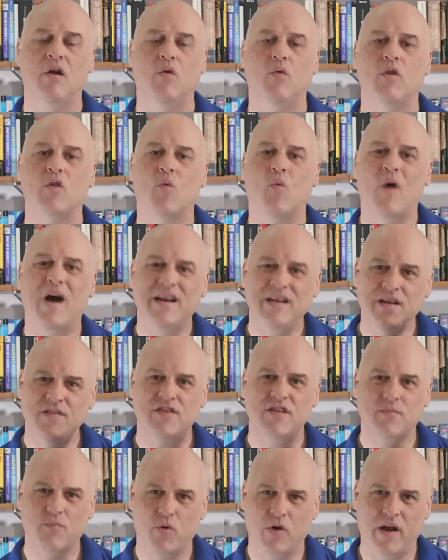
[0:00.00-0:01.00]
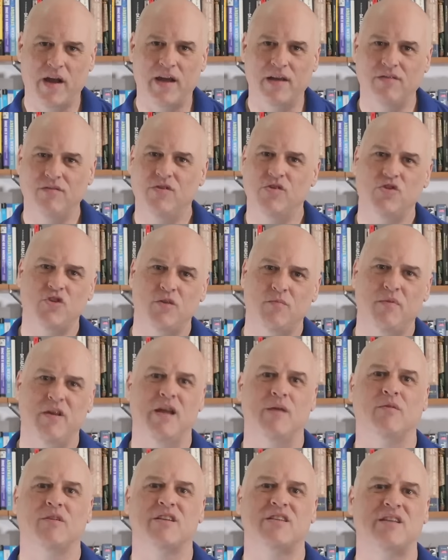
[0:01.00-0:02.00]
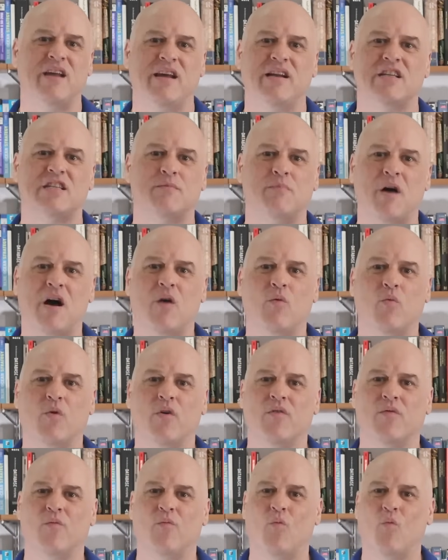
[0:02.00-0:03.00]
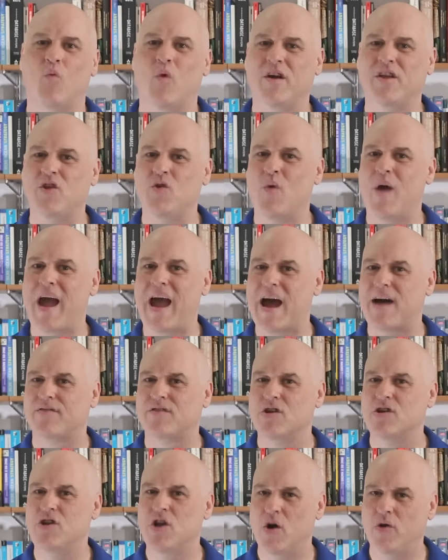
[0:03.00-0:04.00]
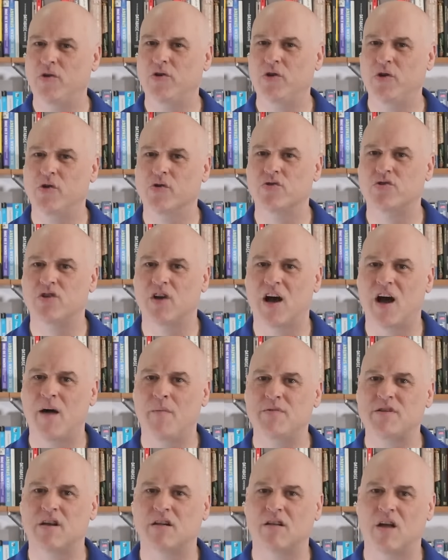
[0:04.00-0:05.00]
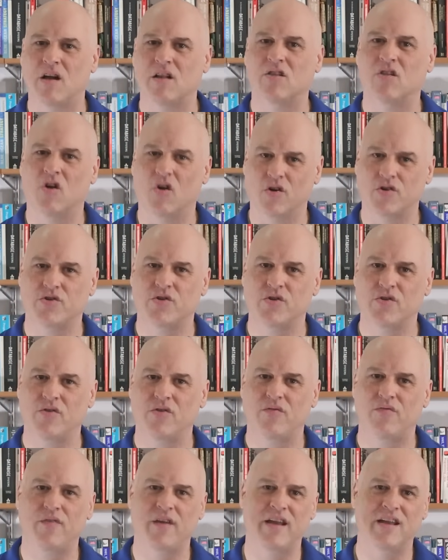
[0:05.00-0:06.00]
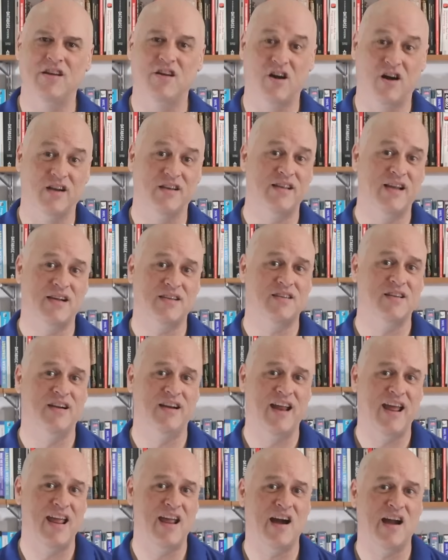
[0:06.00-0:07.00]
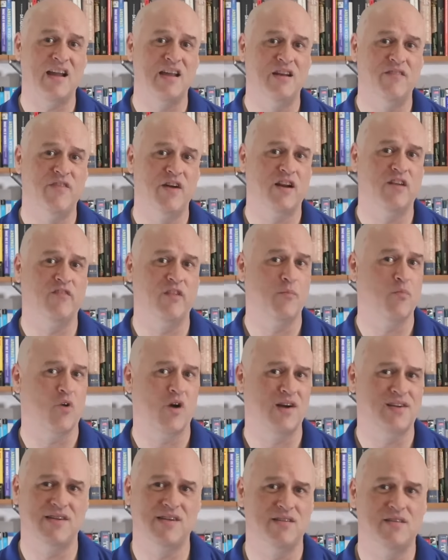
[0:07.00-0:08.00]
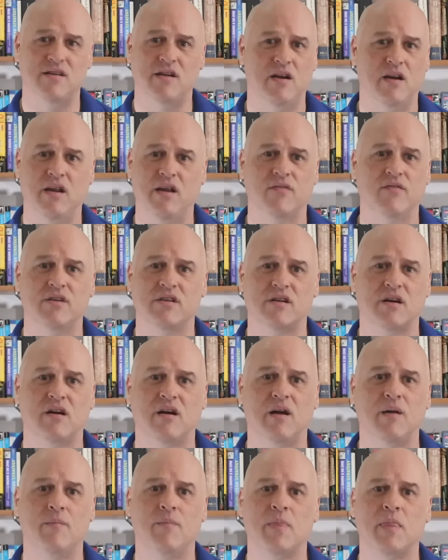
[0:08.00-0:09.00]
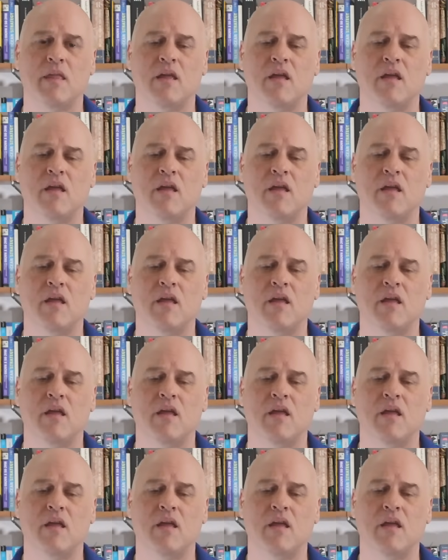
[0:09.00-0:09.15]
With a wide enough spread, you should be able to stay at a spot where what you have to know to do your job is a lot larger in context than an AI can effectively process at any given time.